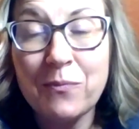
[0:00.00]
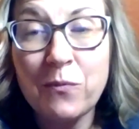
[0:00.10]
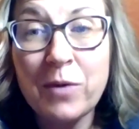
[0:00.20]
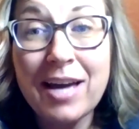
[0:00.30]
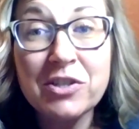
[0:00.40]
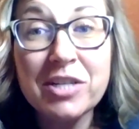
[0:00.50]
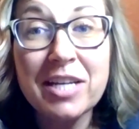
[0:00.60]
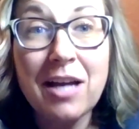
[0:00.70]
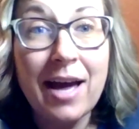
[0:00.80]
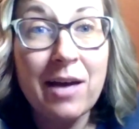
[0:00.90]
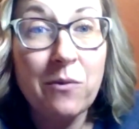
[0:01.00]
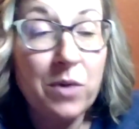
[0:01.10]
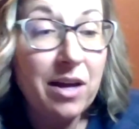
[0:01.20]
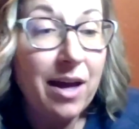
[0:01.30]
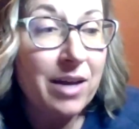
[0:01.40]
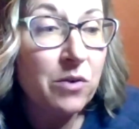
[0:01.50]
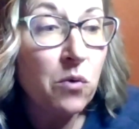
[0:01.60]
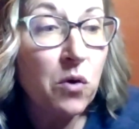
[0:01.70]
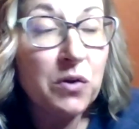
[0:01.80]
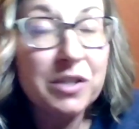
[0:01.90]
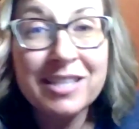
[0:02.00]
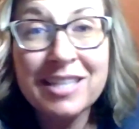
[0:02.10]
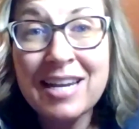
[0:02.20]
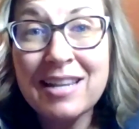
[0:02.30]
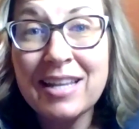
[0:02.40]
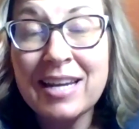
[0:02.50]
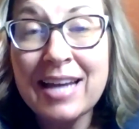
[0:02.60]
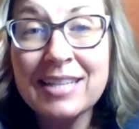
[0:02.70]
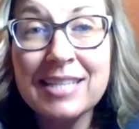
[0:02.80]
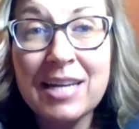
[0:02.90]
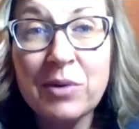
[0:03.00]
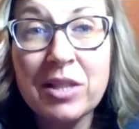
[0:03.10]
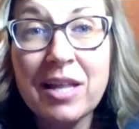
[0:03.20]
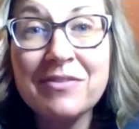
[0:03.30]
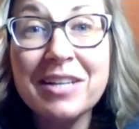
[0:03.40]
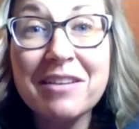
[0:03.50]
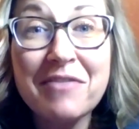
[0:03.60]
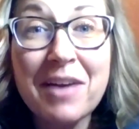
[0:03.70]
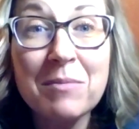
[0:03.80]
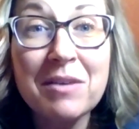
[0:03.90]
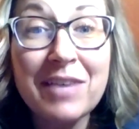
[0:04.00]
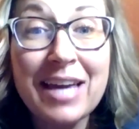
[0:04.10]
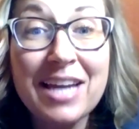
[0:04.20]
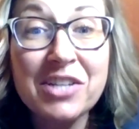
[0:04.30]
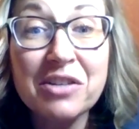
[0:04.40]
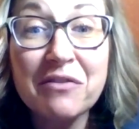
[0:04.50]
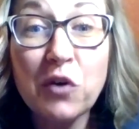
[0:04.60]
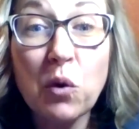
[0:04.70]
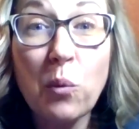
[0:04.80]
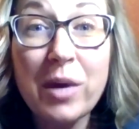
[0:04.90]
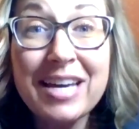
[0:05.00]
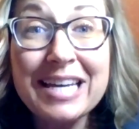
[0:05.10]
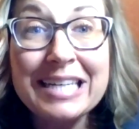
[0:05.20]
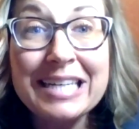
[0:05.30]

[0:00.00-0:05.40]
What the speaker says: We actually, I enrolled, and then the next day we left on a family vacation for a week.